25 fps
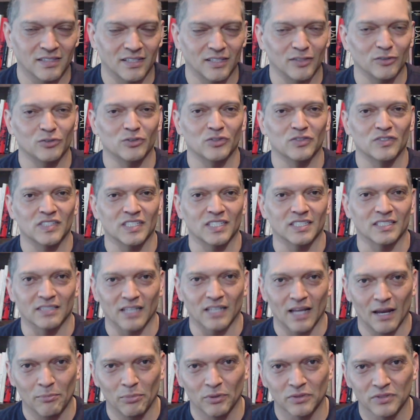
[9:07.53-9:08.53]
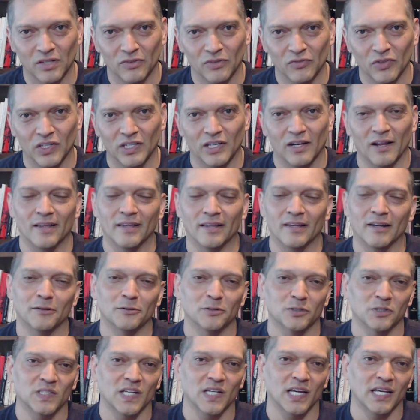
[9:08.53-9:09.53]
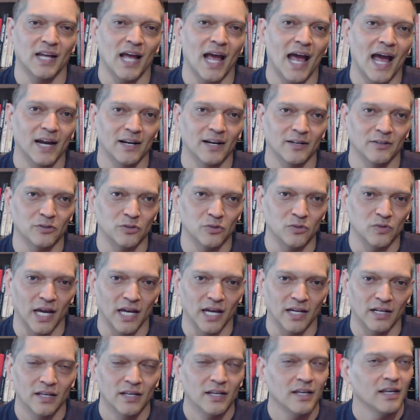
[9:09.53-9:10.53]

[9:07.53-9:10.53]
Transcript: that you should see examples of it and understand how to do that.